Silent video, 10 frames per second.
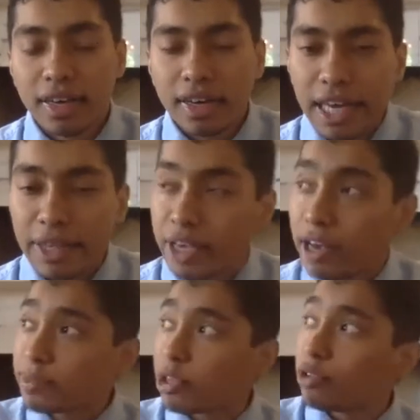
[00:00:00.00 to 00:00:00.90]
He tells
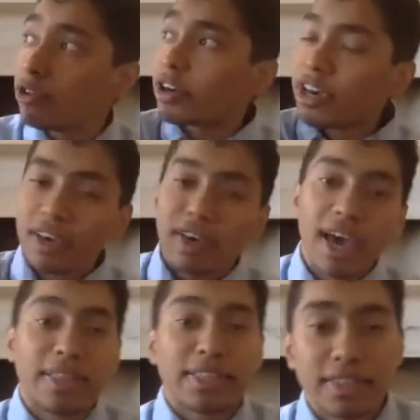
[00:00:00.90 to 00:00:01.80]
him to look at
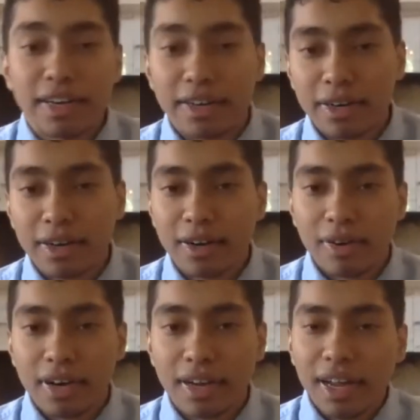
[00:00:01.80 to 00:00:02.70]
the sun,
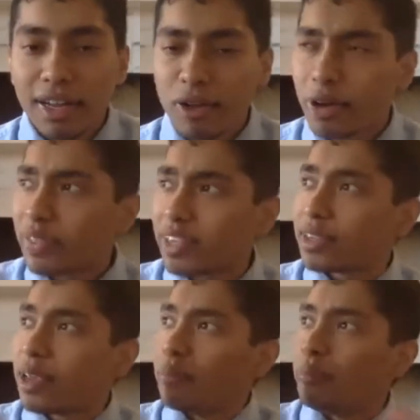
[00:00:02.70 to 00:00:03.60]
right? Look at
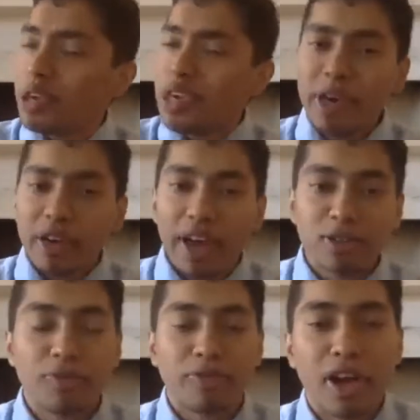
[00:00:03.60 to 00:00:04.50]
this beaming
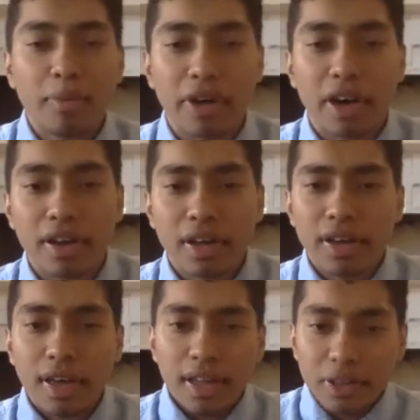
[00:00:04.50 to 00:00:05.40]
natural phenomenon.
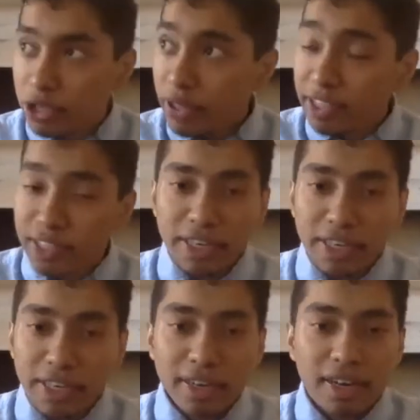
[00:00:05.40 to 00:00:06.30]
You see that
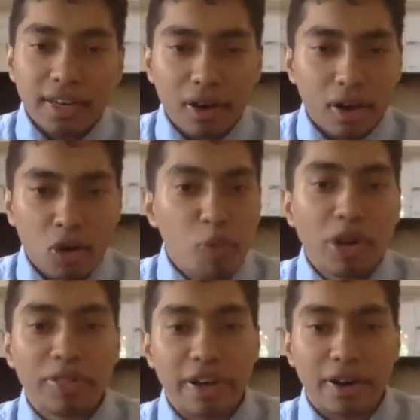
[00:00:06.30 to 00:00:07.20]
sun? Who
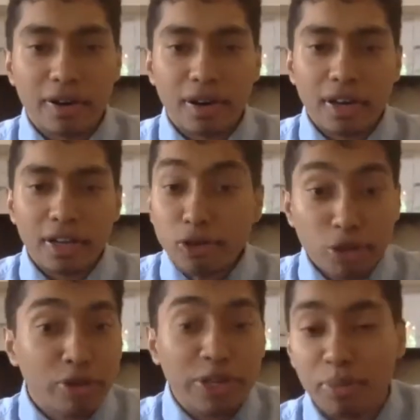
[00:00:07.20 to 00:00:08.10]
put it there? You
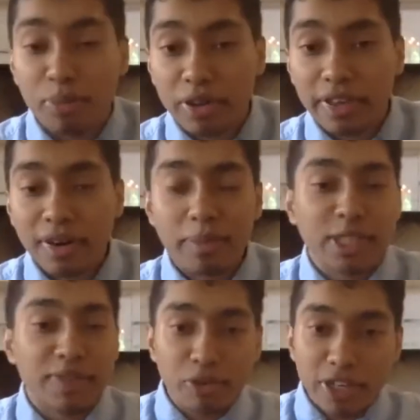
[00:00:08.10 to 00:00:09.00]
certainly didn't put it there, because
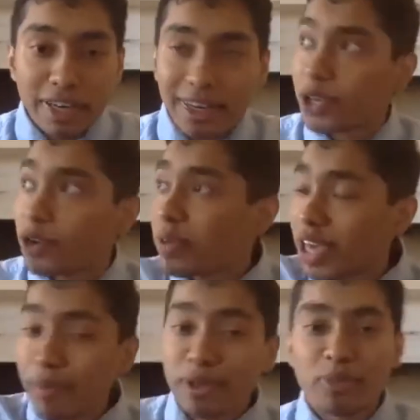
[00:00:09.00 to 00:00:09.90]
if you did, you'll be
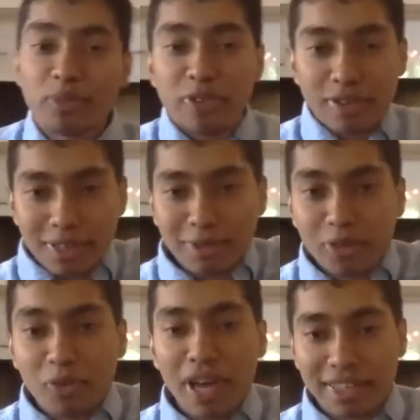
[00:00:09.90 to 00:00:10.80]
able to move it, to the
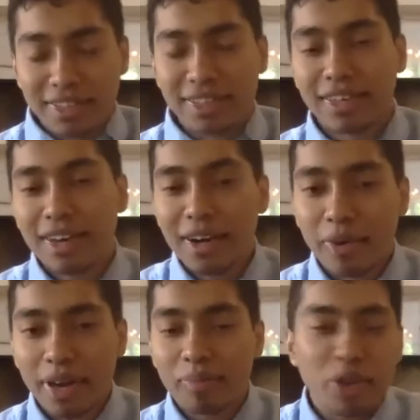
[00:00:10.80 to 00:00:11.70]
west,
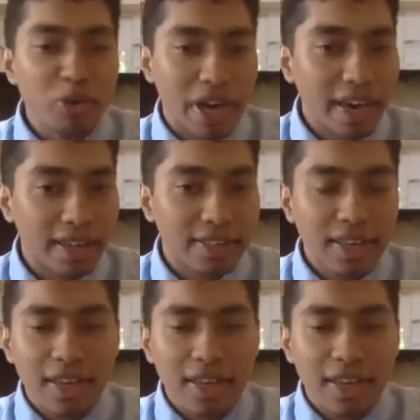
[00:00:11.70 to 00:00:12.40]
right? But you can't.